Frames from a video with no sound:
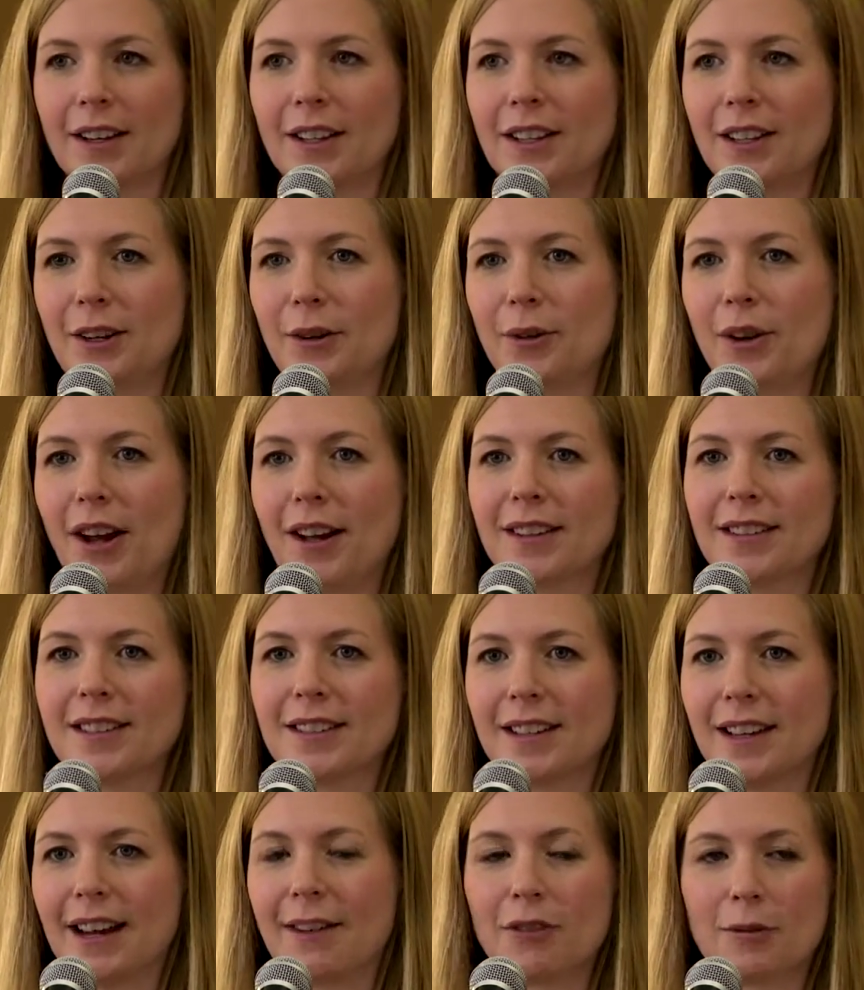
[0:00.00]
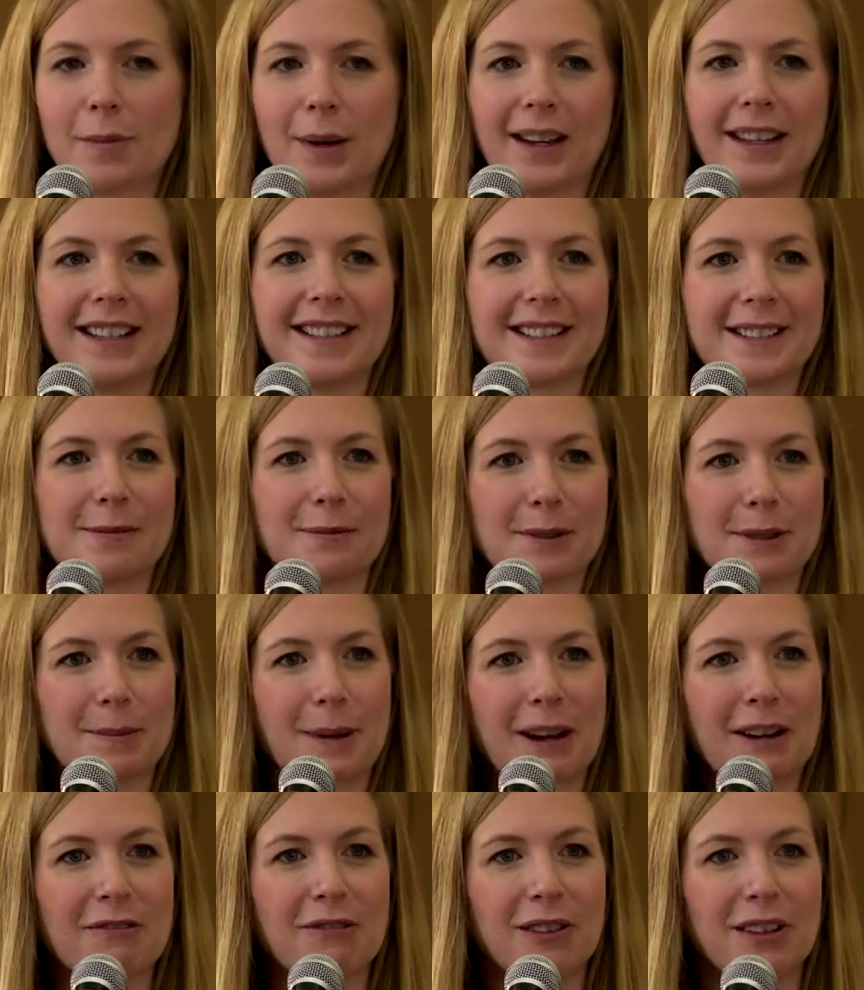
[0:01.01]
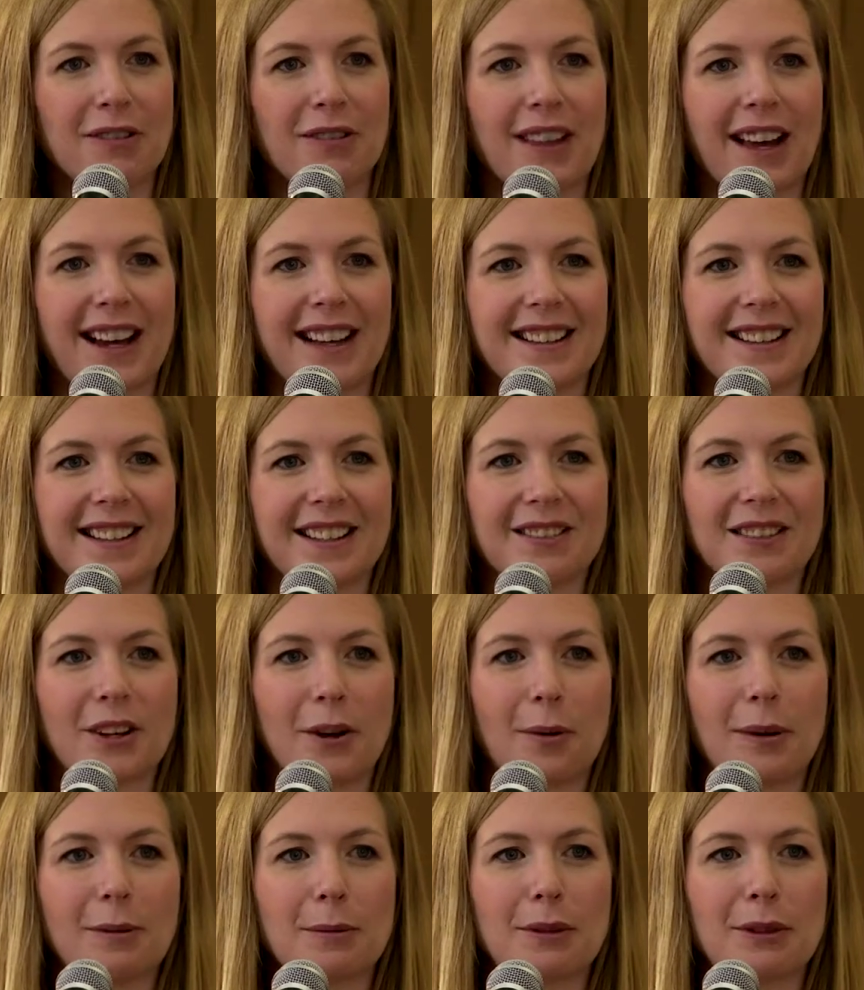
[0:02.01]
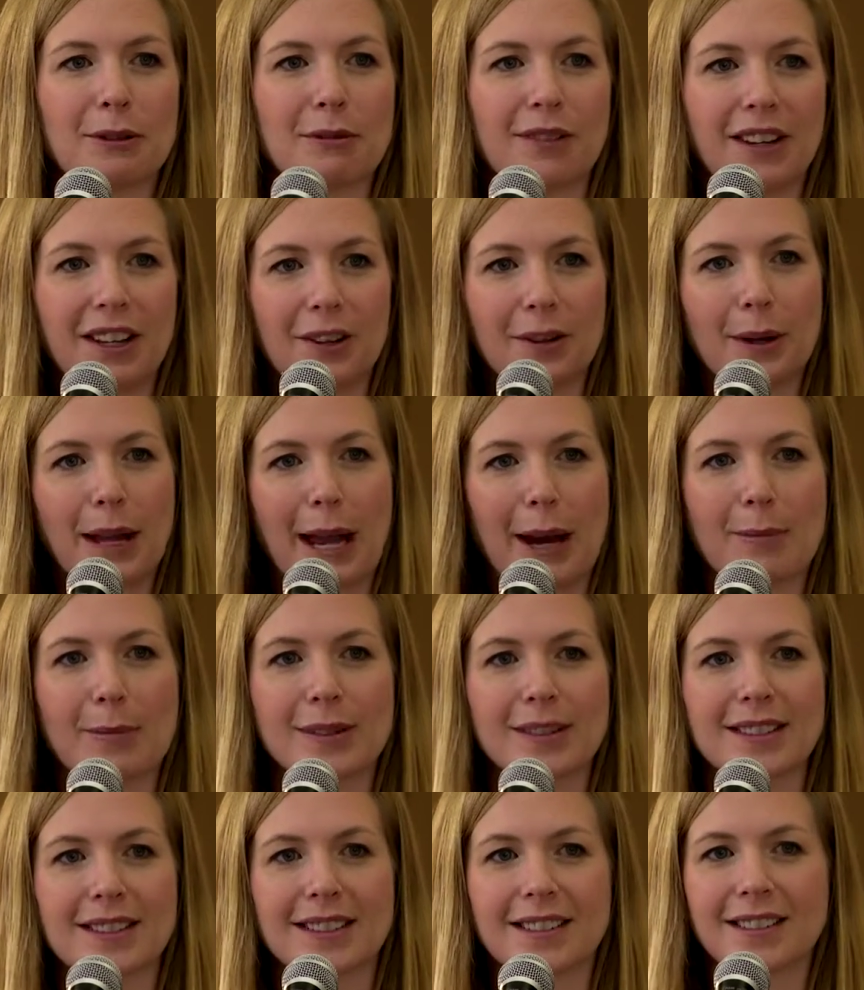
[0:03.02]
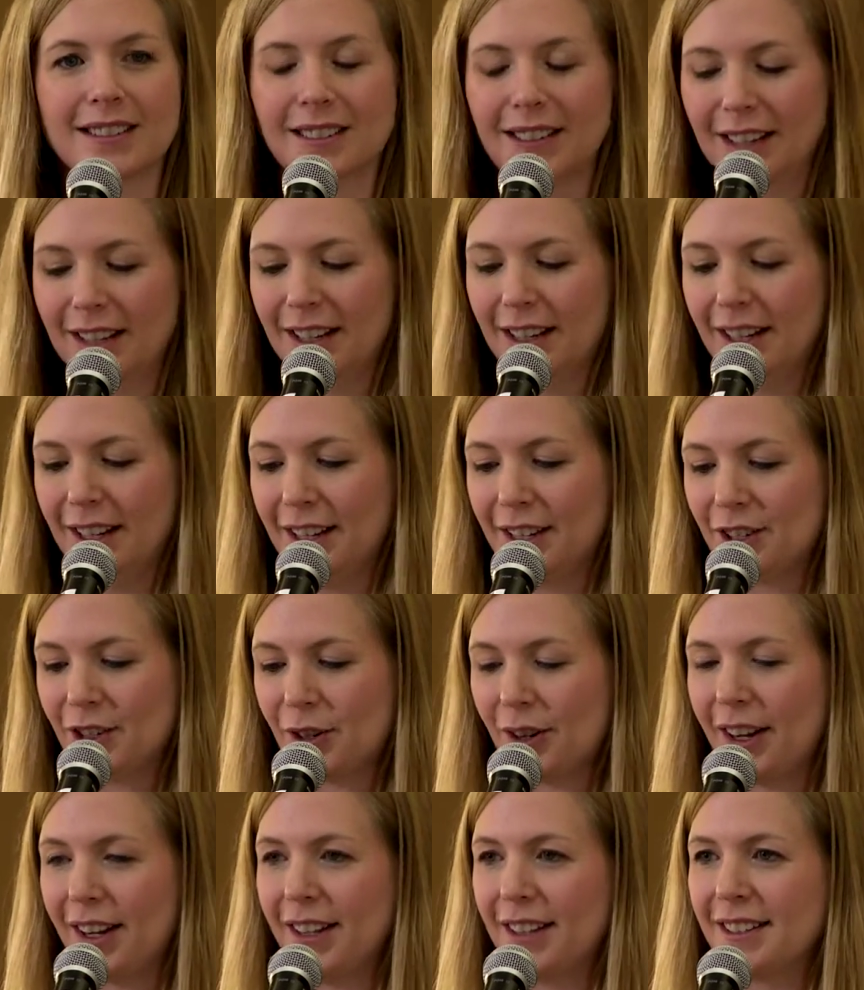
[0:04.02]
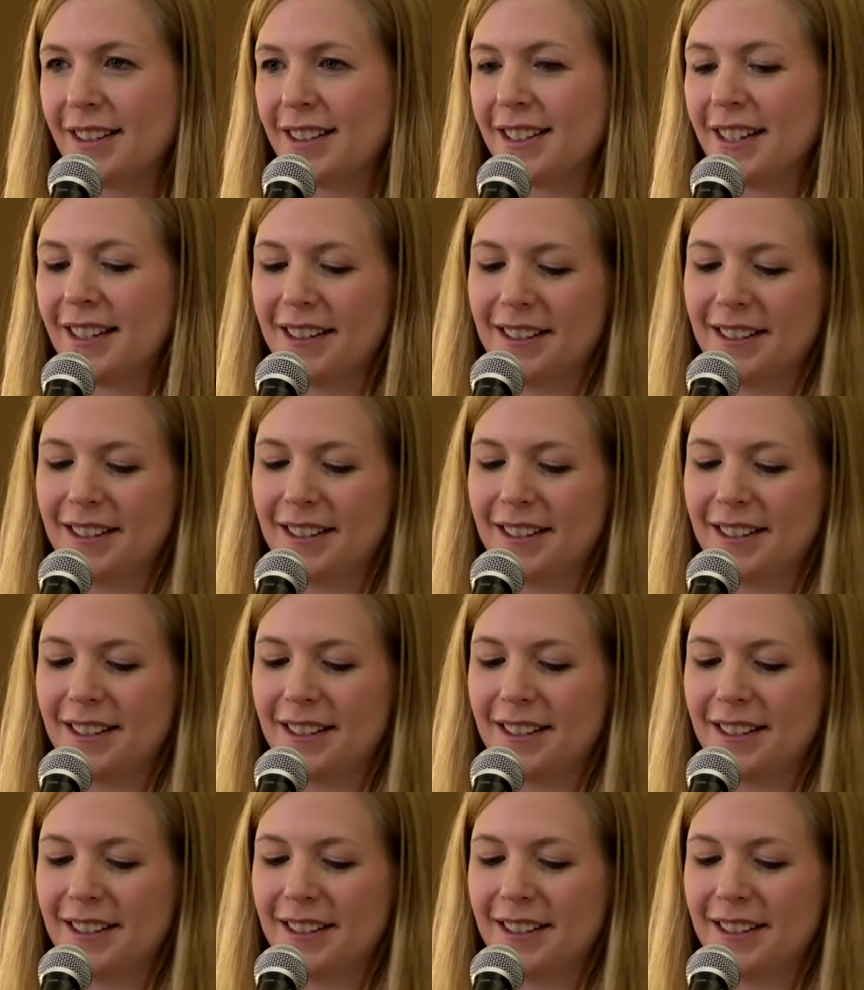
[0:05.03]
You know, not everybody is respectful of that. They go in with their video cameras and try and